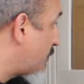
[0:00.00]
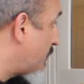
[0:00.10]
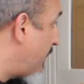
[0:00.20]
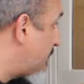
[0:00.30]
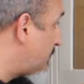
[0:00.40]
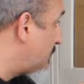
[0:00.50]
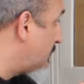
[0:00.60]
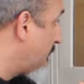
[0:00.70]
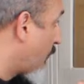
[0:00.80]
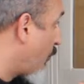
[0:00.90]
rates
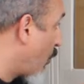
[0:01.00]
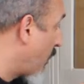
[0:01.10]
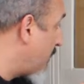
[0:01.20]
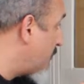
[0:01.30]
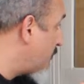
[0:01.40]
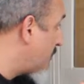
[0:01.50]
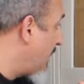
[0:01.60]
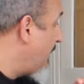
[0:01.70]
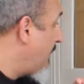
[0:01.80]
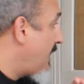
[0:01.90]
for mortgage.
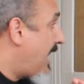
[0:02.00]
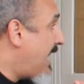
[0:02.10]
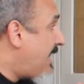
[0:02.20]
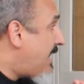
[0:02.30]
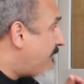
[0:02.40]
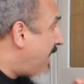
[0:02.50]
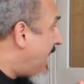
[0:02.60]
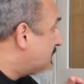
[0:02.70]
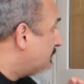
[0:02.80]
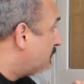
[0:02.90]
I have
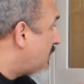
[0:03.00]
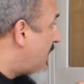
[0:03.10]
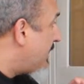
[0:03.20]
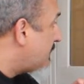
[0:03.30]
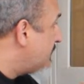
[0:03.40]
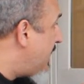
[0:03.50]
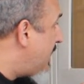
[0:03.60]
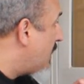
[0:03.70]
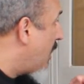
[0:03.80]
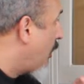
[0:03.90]
had some clients
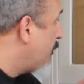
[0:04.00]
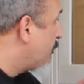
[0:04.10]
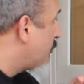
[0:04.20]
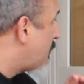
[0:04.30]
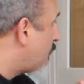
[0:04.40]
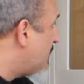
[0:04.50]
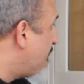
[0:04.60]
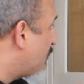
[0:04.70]
get under 3%